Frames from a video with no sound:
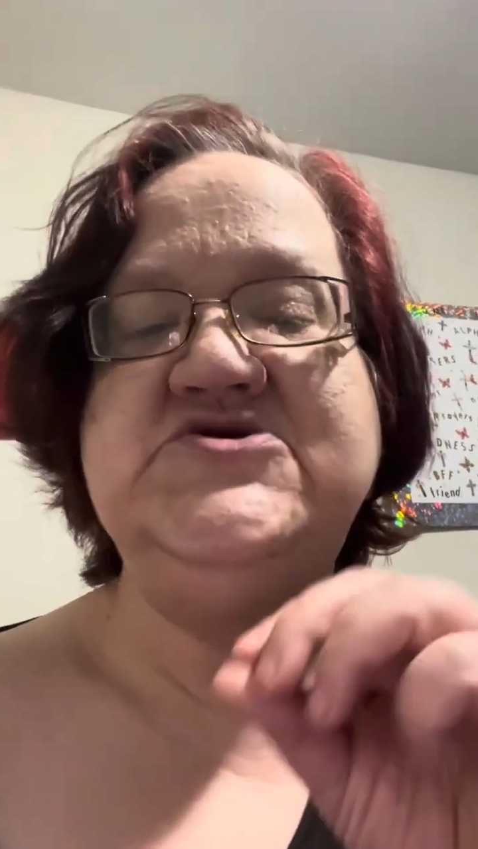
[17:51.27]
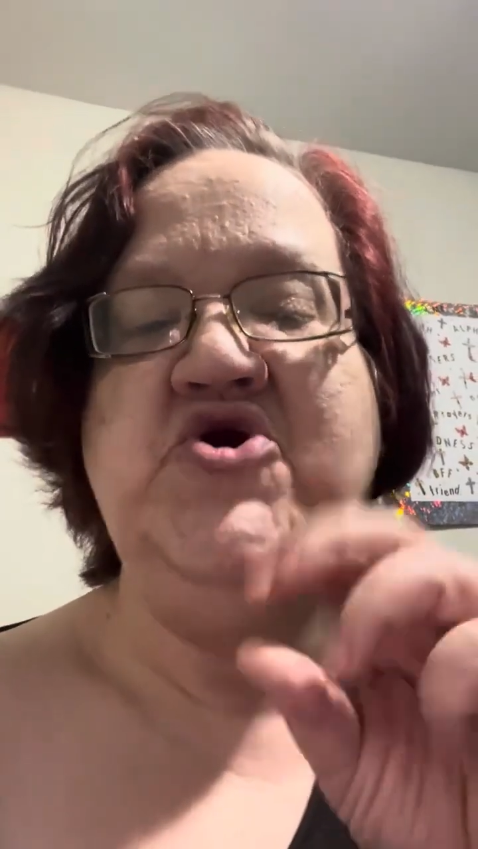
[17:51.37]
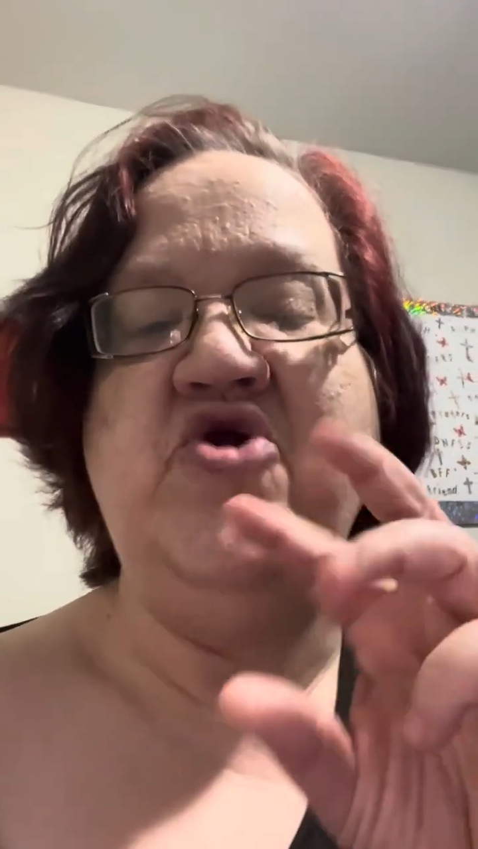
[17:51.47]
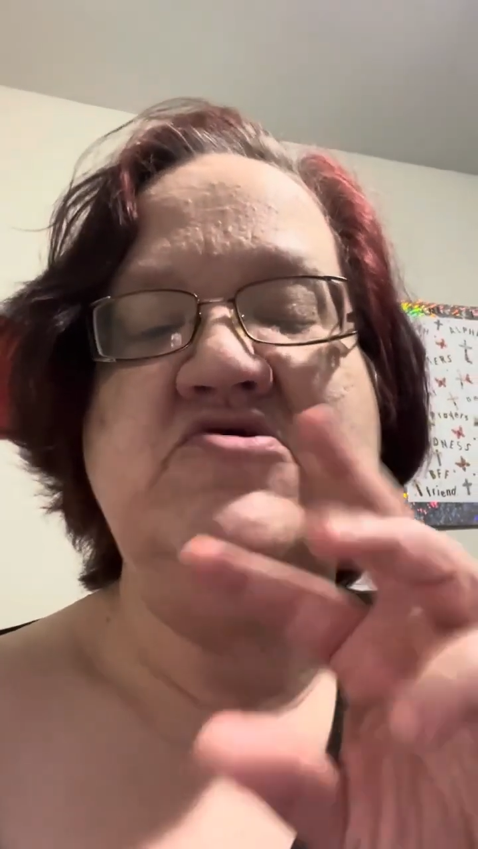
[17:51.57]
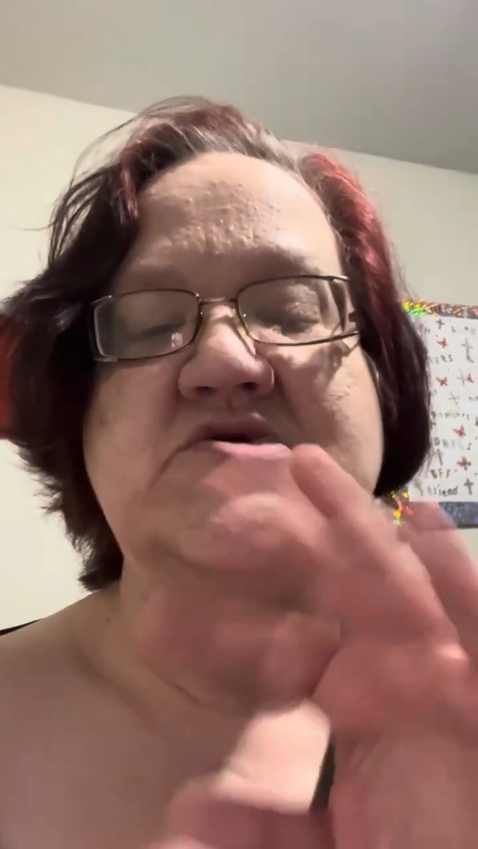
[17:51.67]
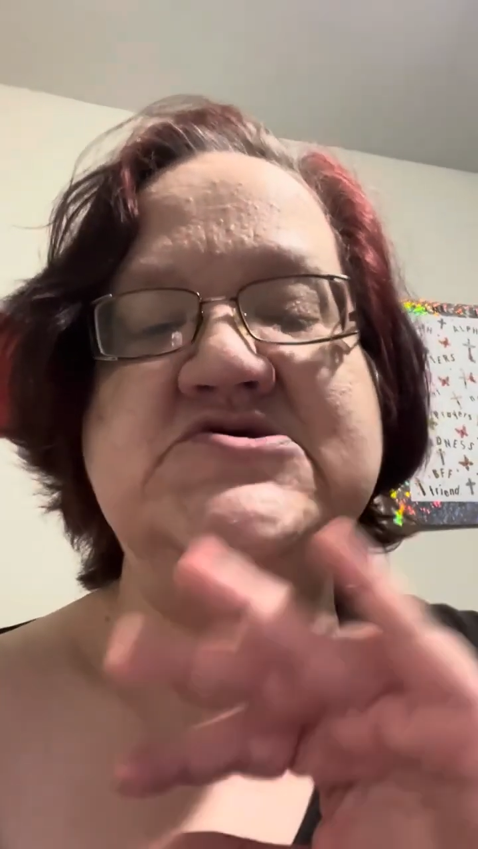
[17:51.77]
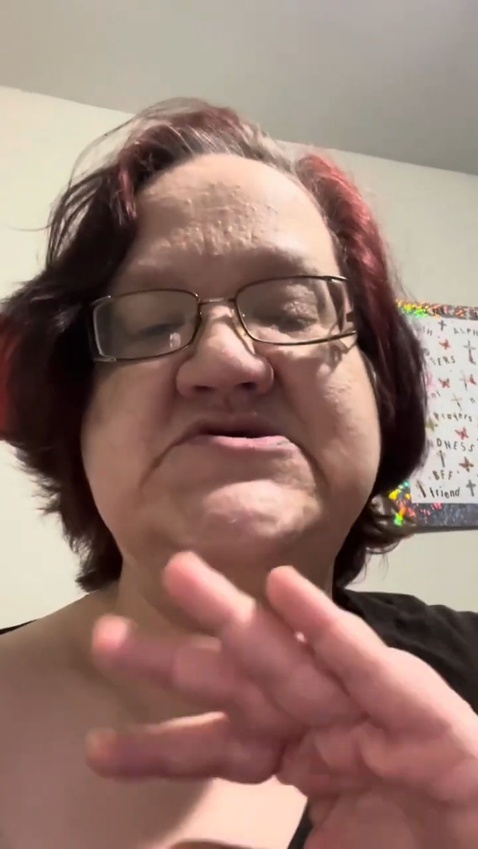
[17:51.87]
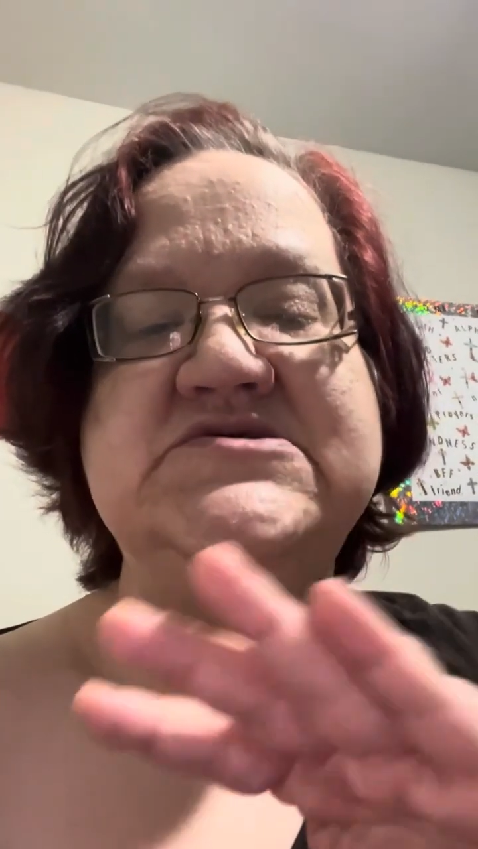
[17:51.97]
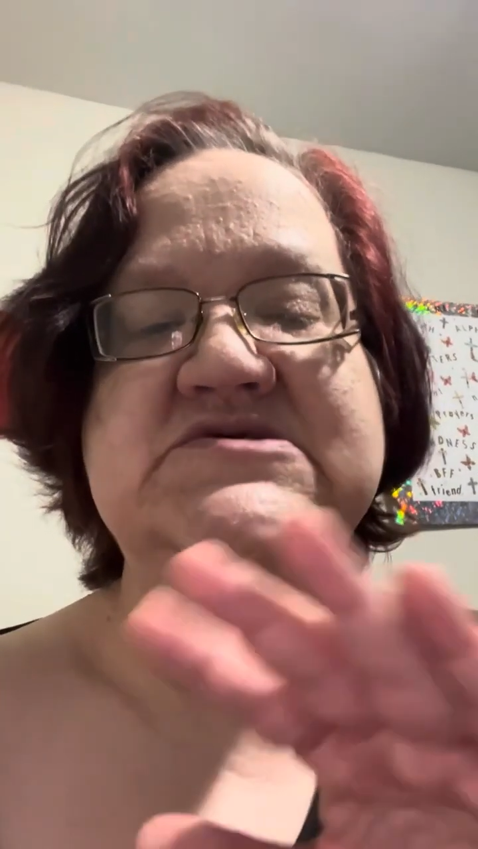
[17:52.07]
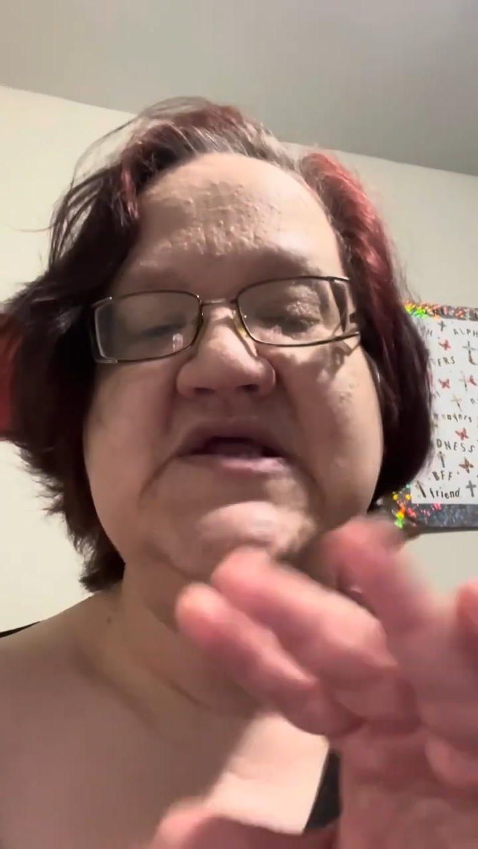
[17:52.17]
you know, there's
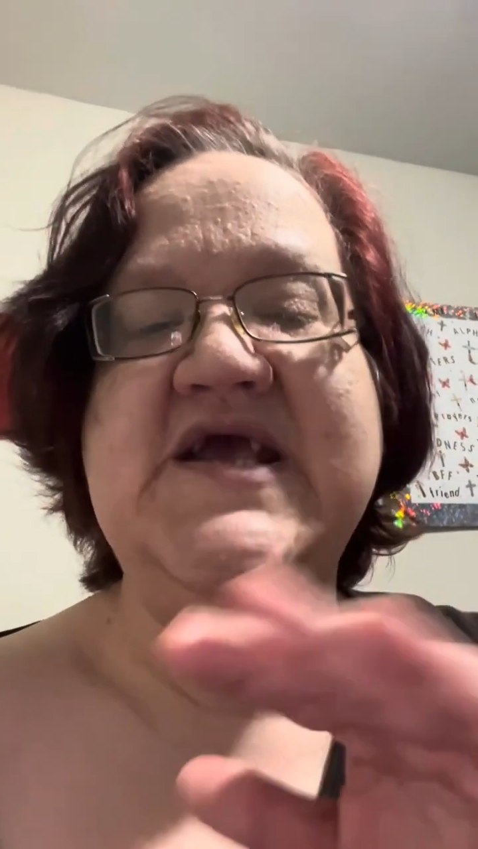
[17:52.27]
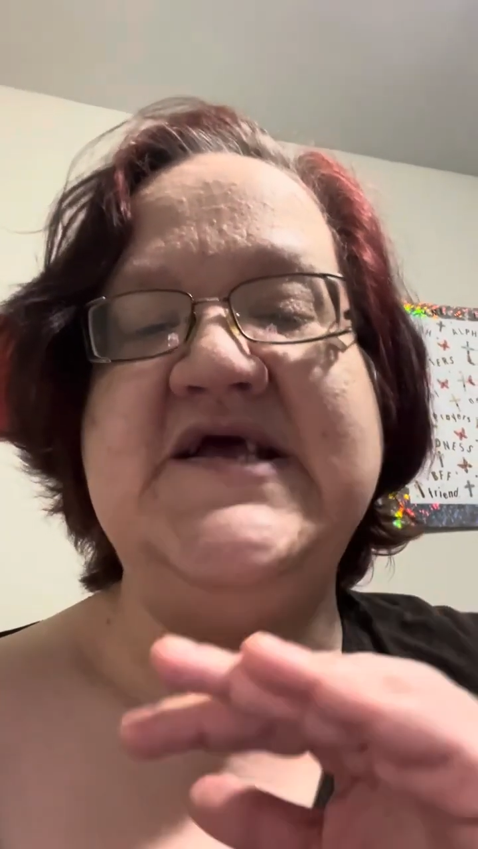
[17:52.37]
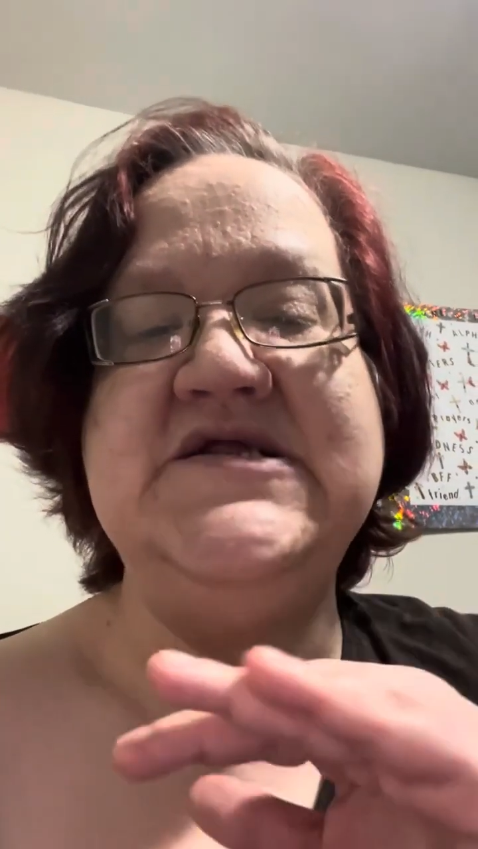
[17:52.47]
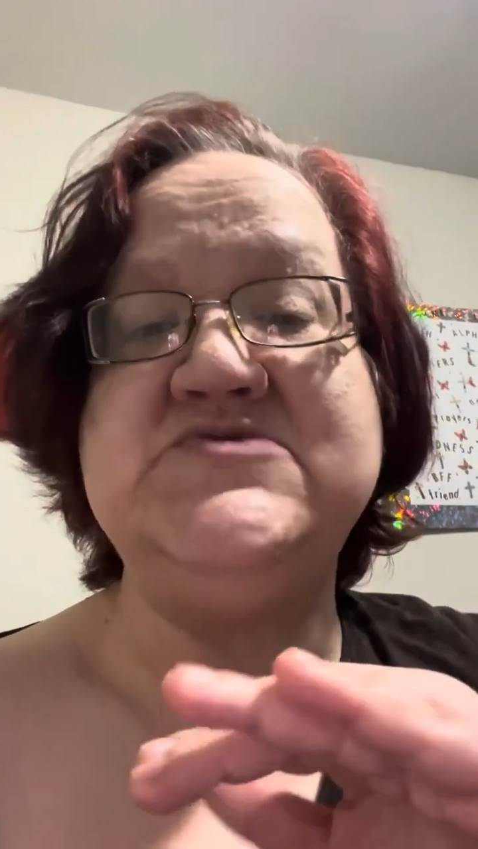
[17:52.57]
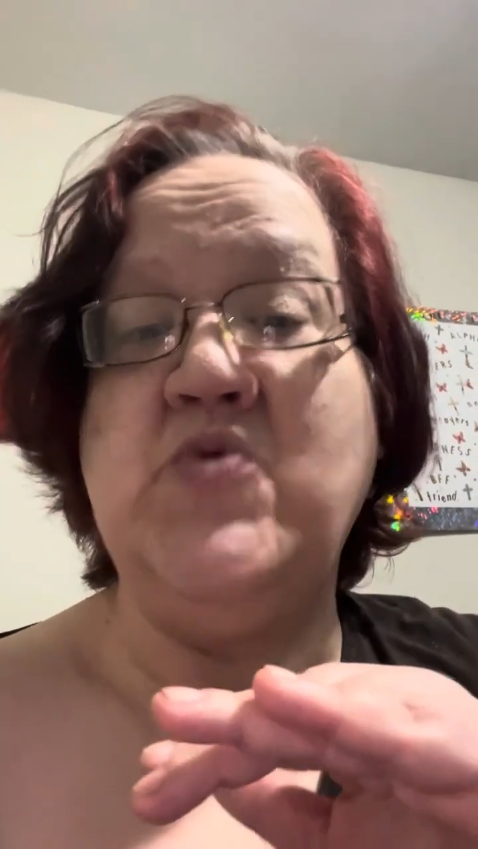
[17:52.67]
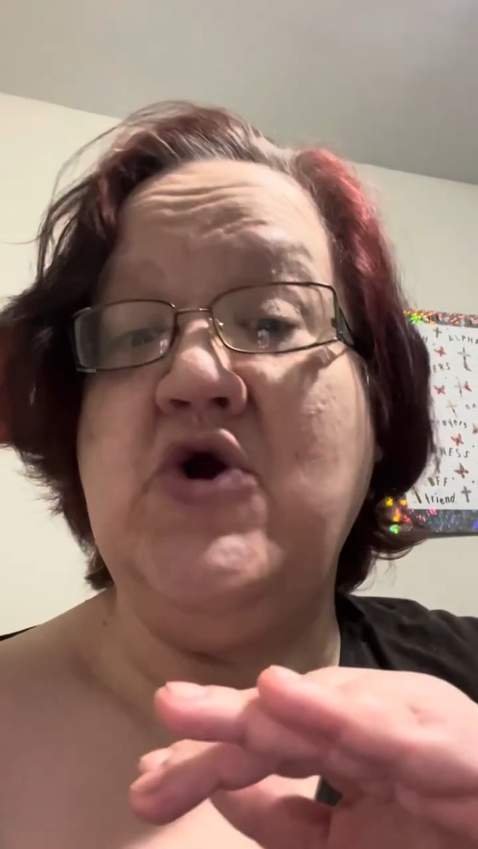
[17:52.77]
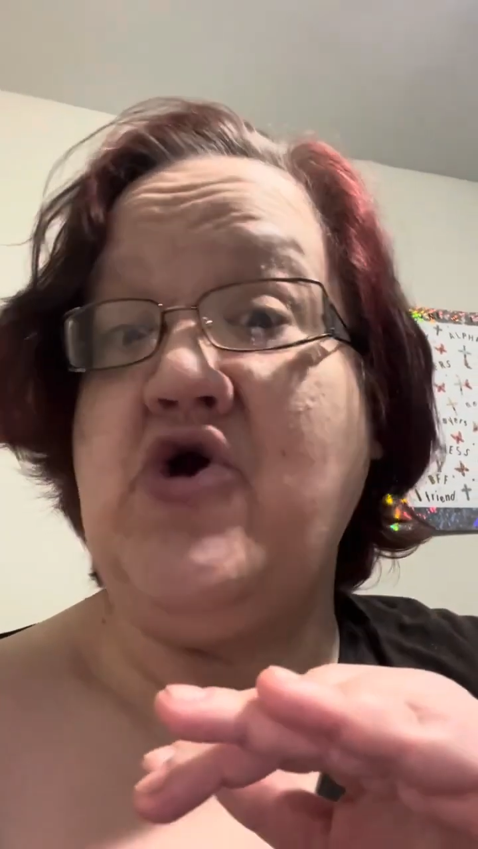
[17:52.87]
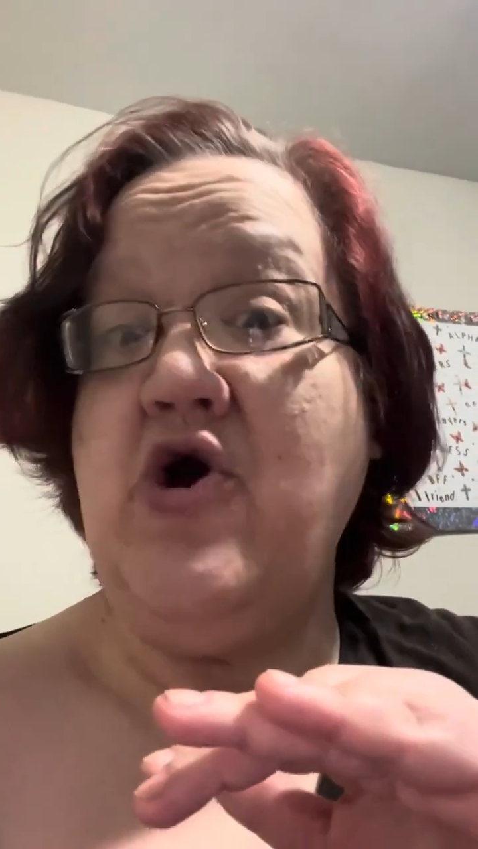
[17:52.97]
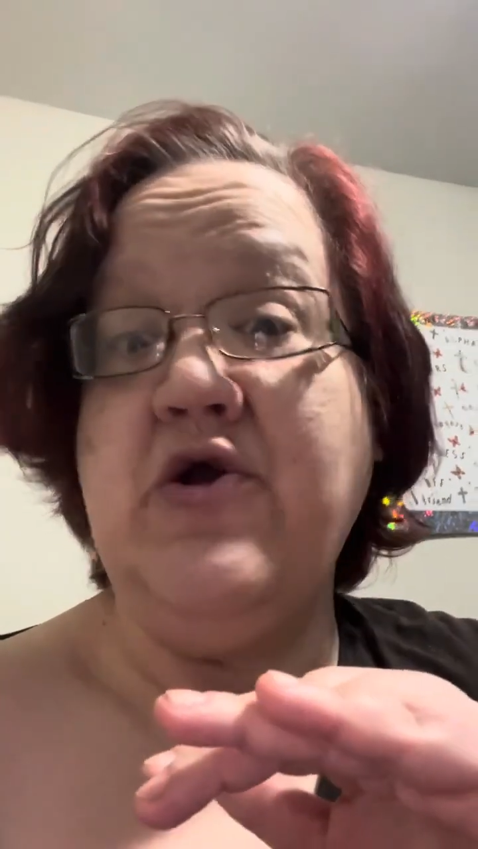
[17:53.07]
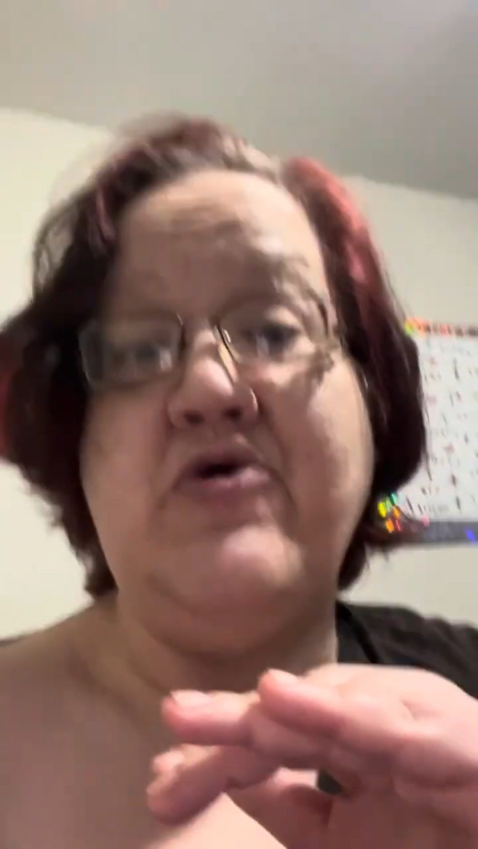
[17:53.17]
such thing in this world called